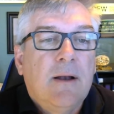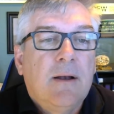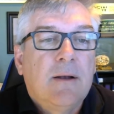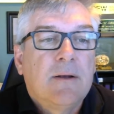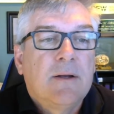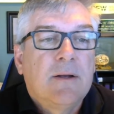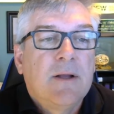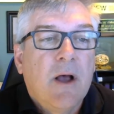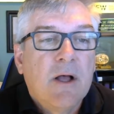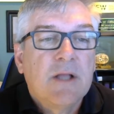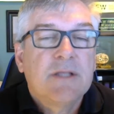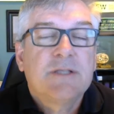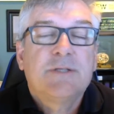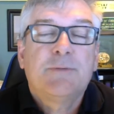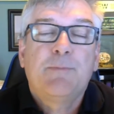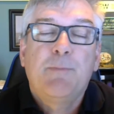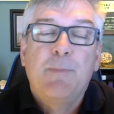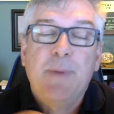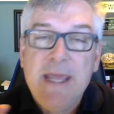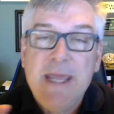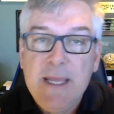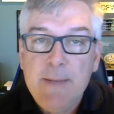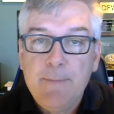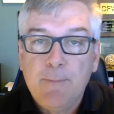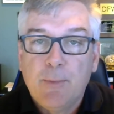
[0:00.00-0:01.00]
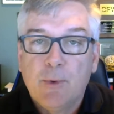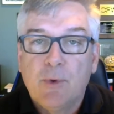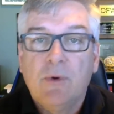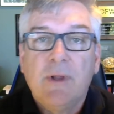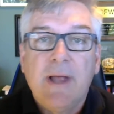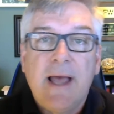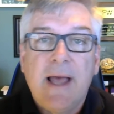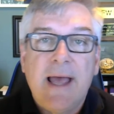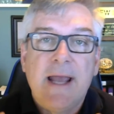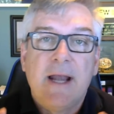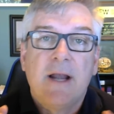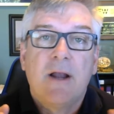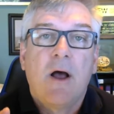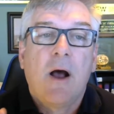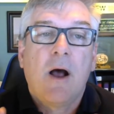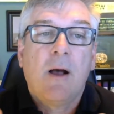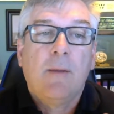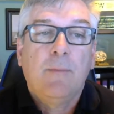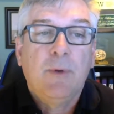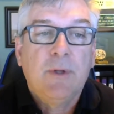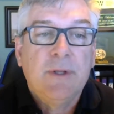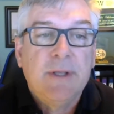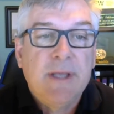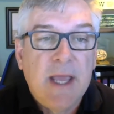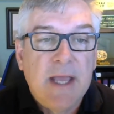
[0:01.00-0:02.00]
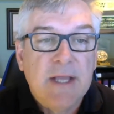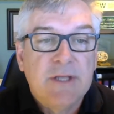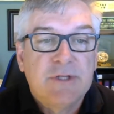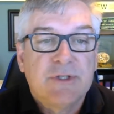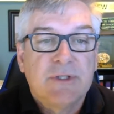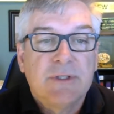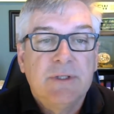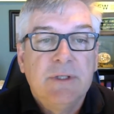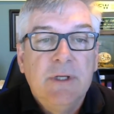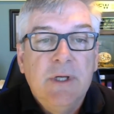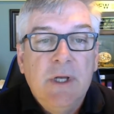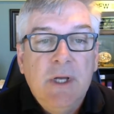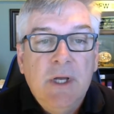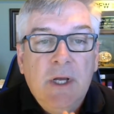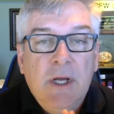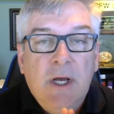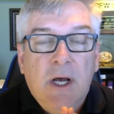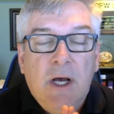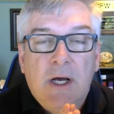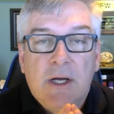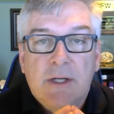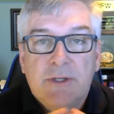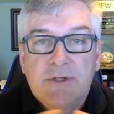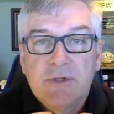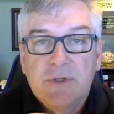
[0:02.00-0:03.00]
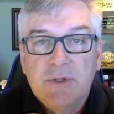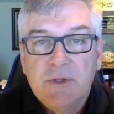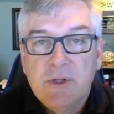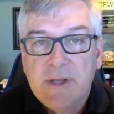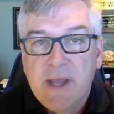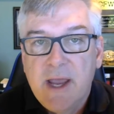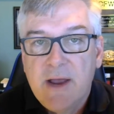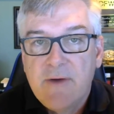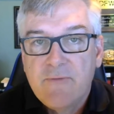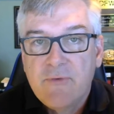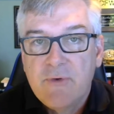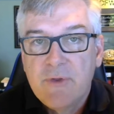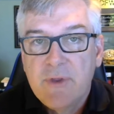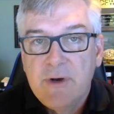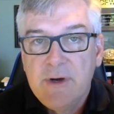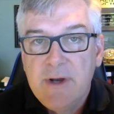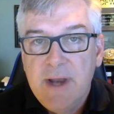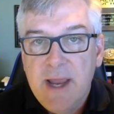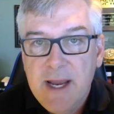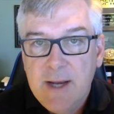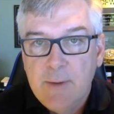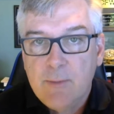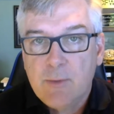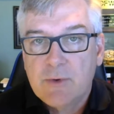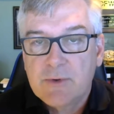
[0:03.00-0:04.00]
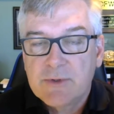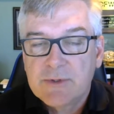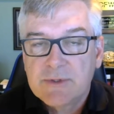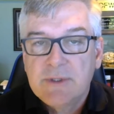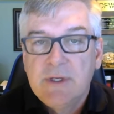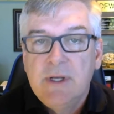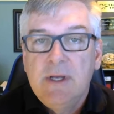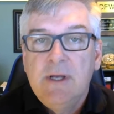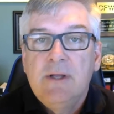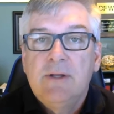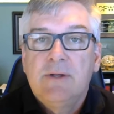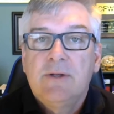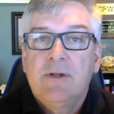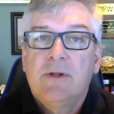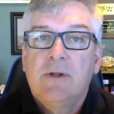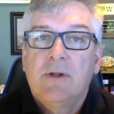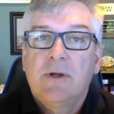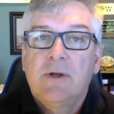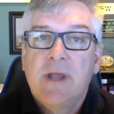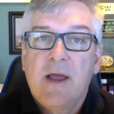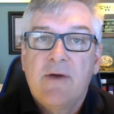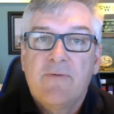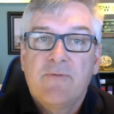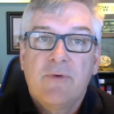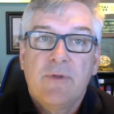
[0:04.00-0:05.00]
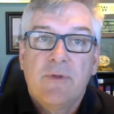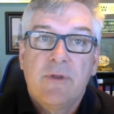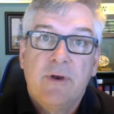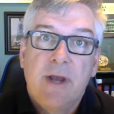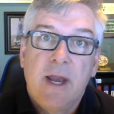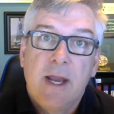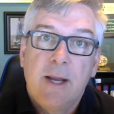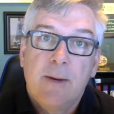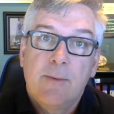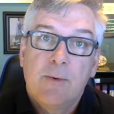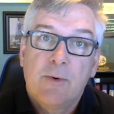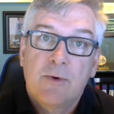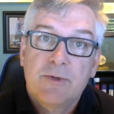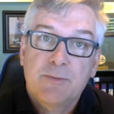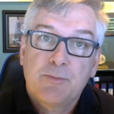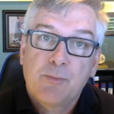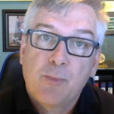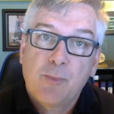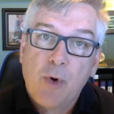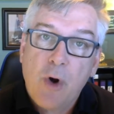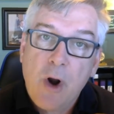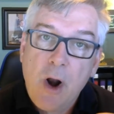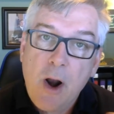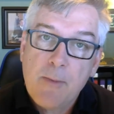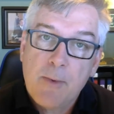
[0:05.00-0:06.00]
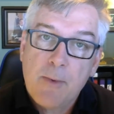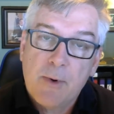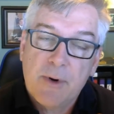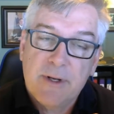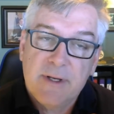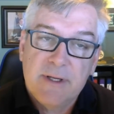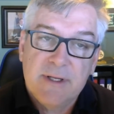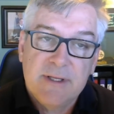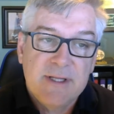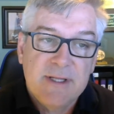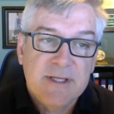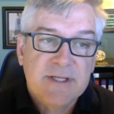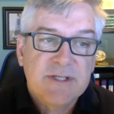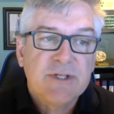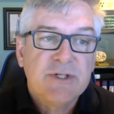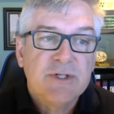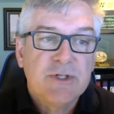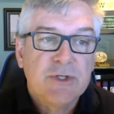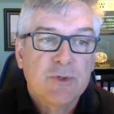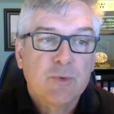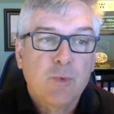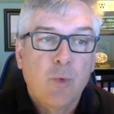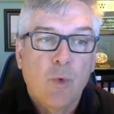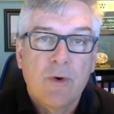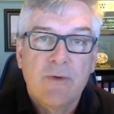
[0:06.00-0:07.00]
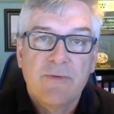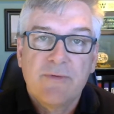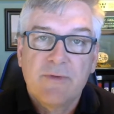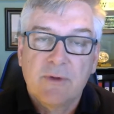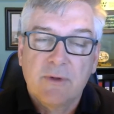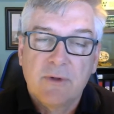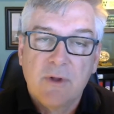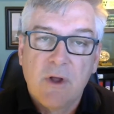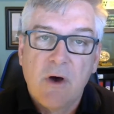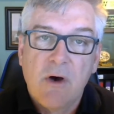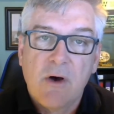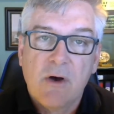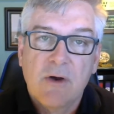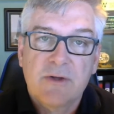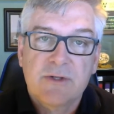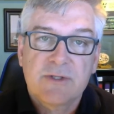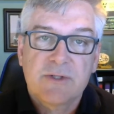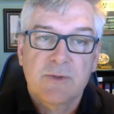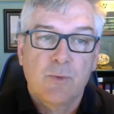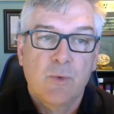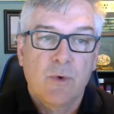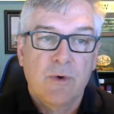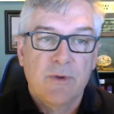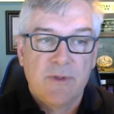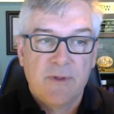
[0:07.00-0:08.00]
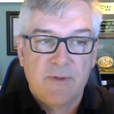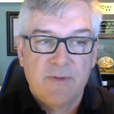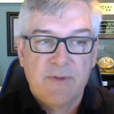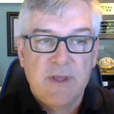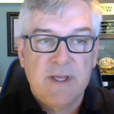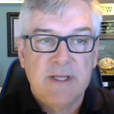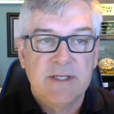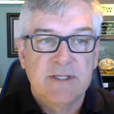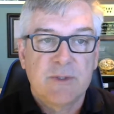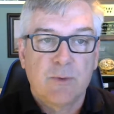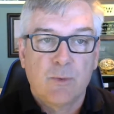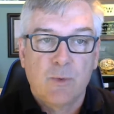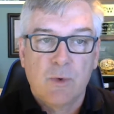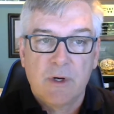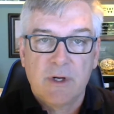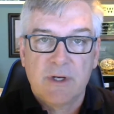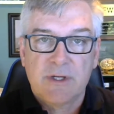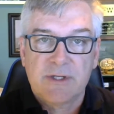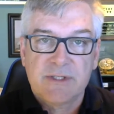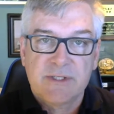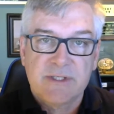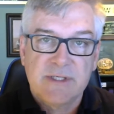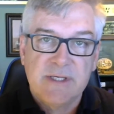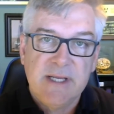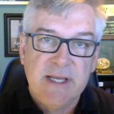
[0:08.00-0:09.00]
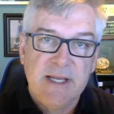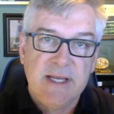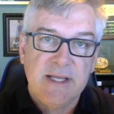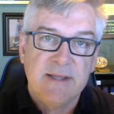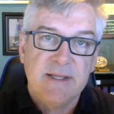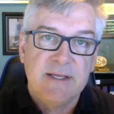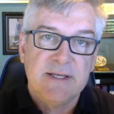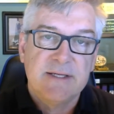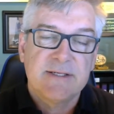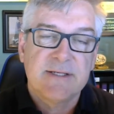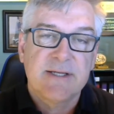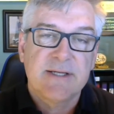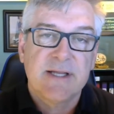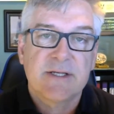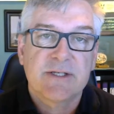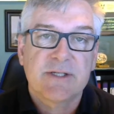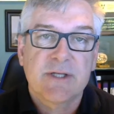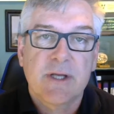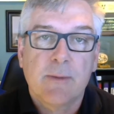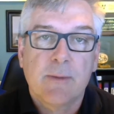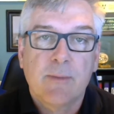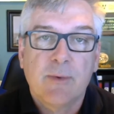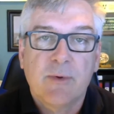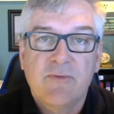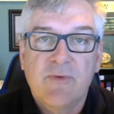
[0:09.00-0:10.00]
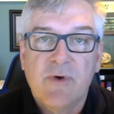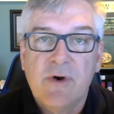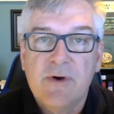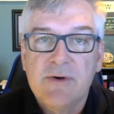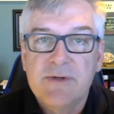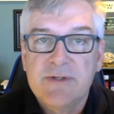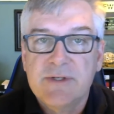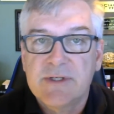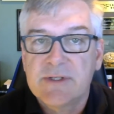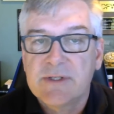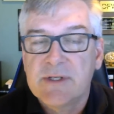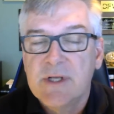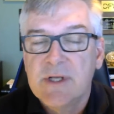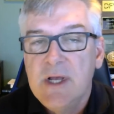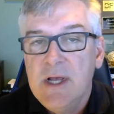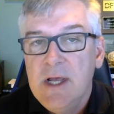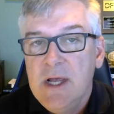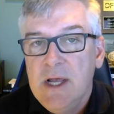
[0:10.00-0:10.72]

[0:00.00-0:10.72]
God's people had an obligation to look out for their neighbors, to look out for their neighbor's property. And this is just one of the laws and one of the things that we're going to see in these next couple of verses.